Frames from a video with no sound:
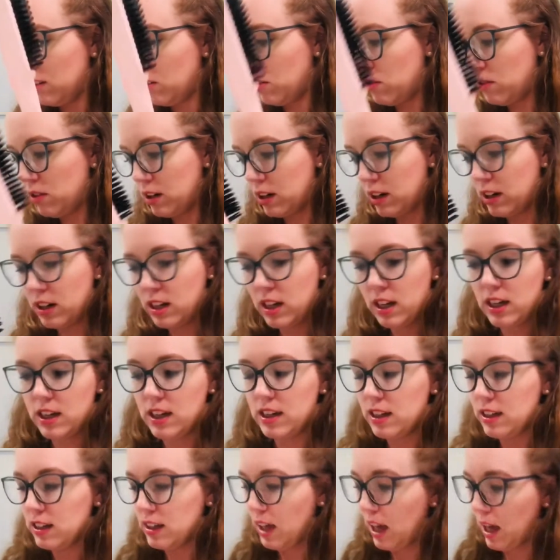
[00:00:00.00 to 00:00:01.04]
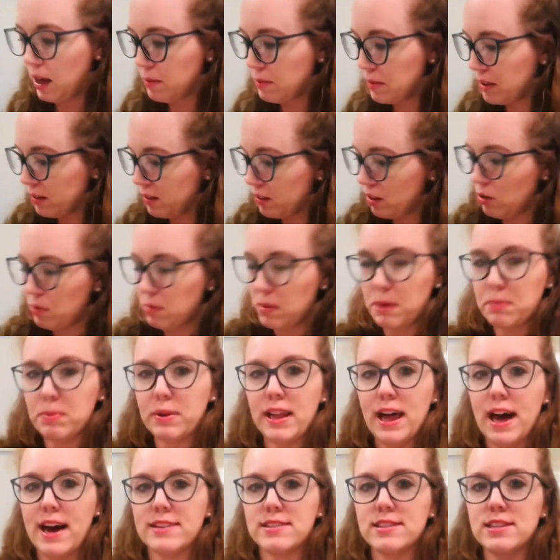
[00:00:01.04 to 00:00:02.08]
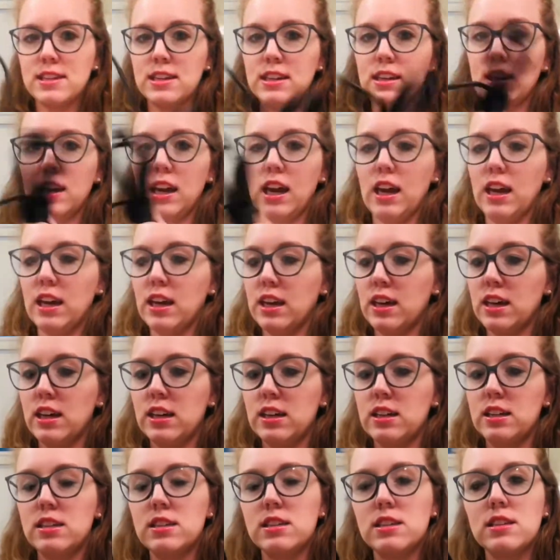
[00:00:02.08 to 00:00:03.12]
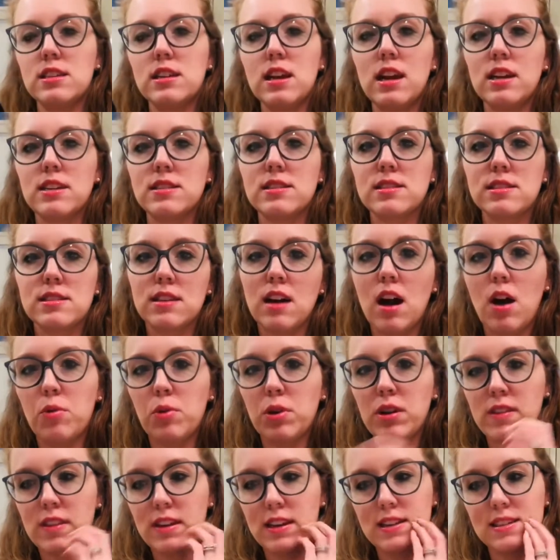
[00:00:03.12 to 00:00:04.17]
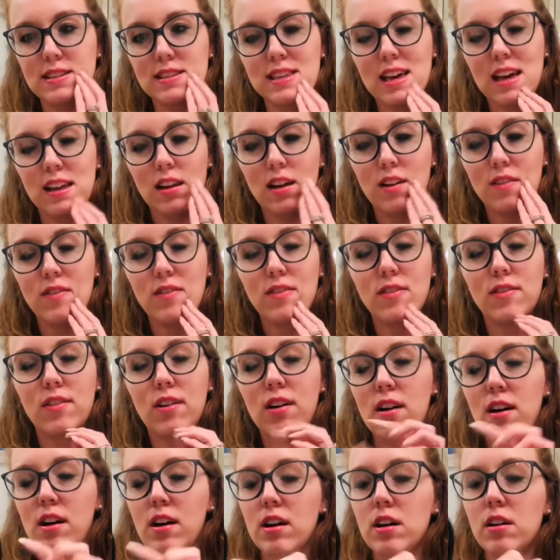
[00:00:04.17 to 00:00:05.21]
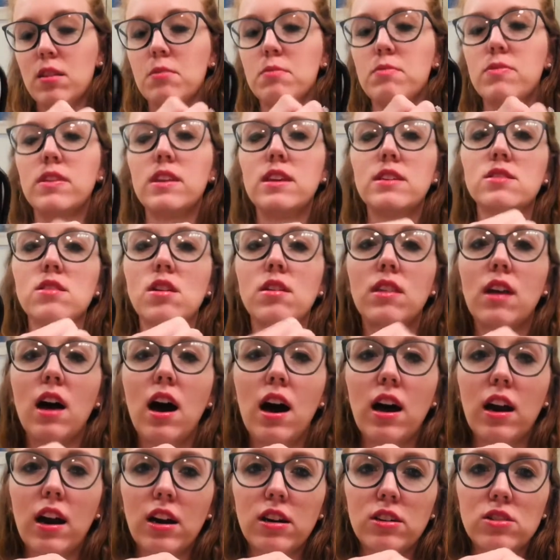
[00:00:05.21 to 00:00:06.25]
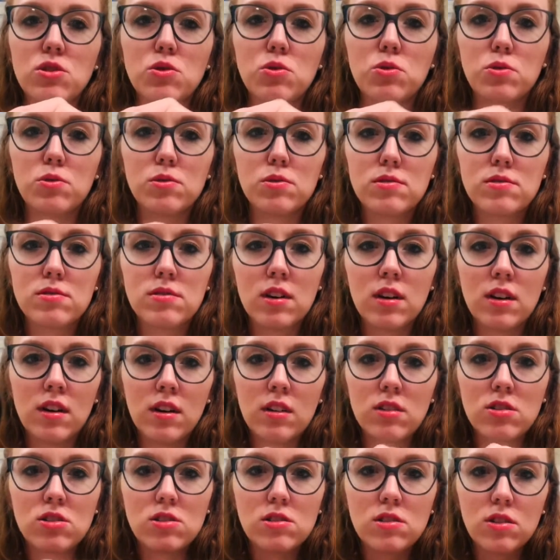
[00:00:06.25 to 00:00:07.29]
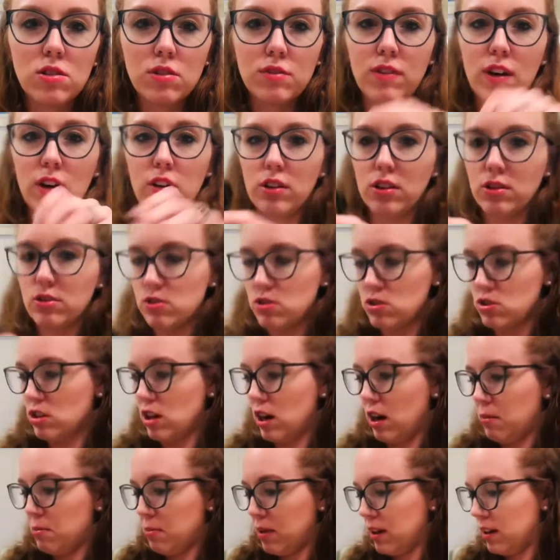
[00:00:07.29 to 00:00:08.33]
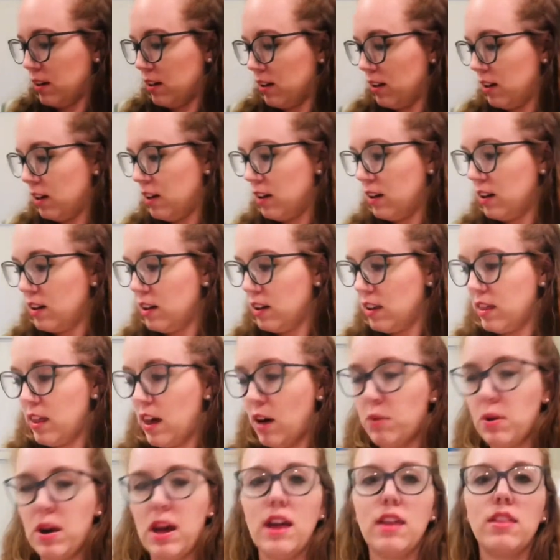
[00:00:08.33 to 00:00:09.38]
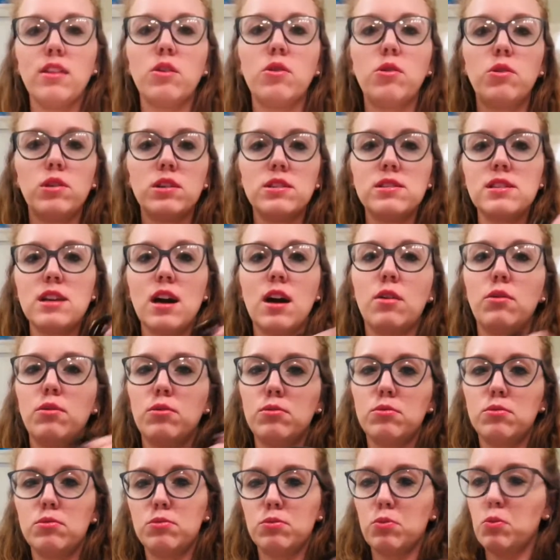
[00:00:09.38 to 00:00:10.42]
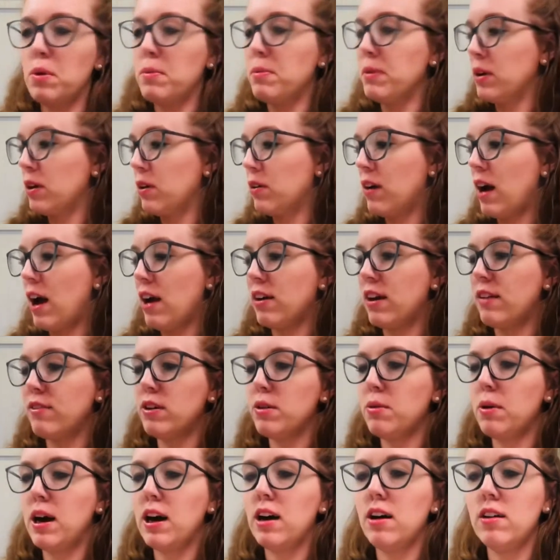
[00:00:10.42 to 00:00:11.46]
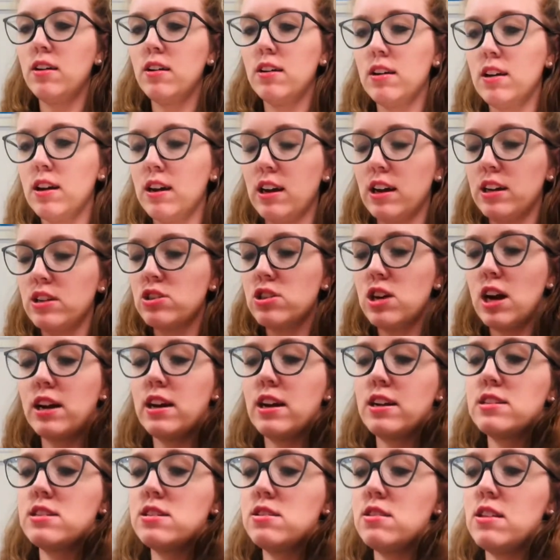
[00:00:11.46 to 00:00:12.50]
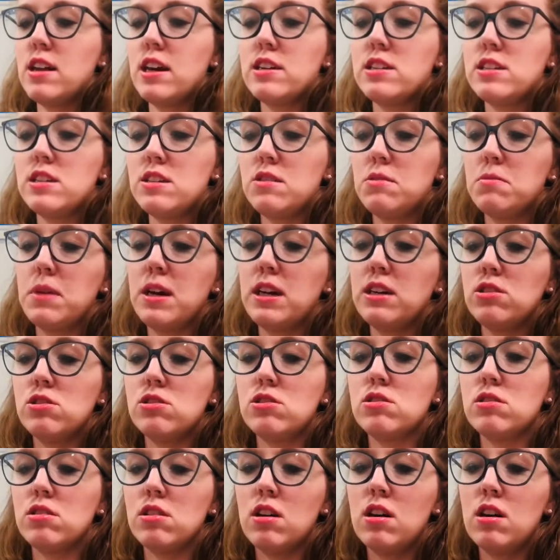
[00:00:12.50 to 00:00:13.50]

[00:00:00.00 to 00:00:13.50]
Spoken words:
cord came in a little bit of plastic, and it's got one of these. I love these on the hot iron tools. It's just a little Velcro strip. That way the cord's not whipping around everywhere, and I try not to do that too much.